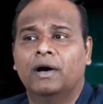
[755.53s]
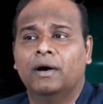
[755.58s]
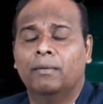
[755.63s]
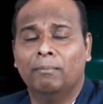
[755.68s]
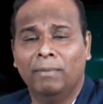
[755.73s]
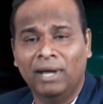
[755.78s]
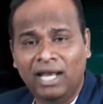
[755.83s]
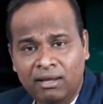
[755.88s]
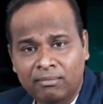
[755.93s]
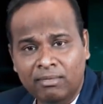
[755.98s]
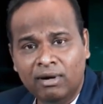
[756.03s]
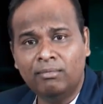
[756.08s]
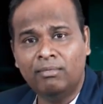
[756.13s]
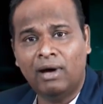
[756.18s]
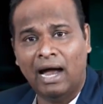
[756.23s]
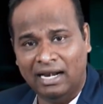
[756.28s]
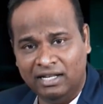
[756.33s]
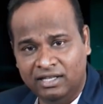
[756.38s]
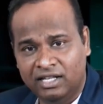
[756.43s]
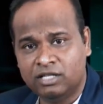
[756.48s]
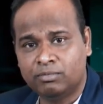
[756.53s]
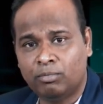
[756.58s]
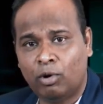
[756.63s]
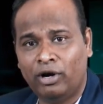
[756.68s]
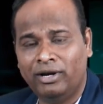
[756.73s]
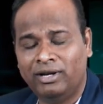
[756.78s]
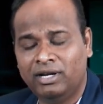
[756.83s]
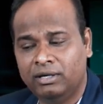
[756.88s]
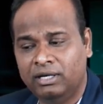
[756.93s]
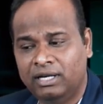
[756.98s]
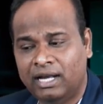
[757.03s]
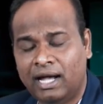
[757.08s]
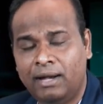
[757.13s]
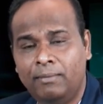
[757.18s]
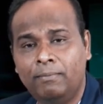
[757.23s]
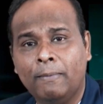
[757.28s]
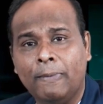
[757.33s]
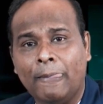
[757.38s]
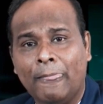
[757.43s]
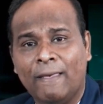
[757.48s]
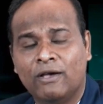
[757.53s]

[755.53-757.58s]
minimum at this point in time.